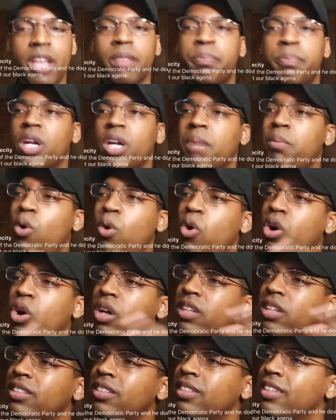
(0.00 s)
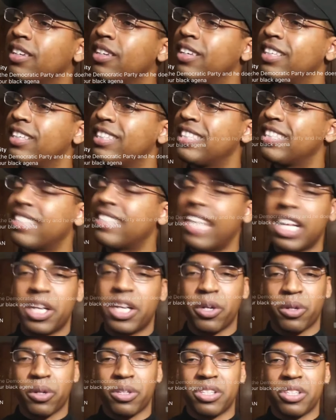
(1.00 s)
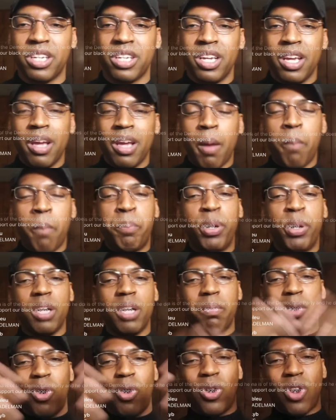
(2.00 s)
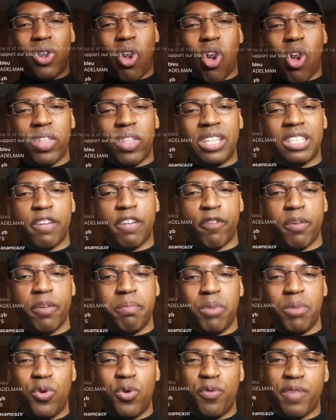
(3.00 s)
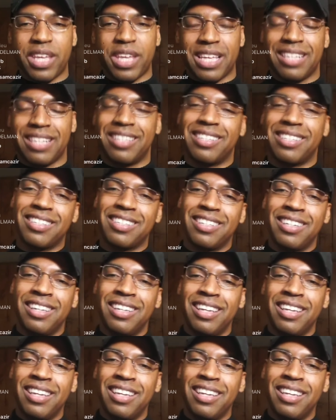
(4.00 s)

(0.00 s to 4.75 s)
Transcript: Put him on stickers. Put him on all these different movies.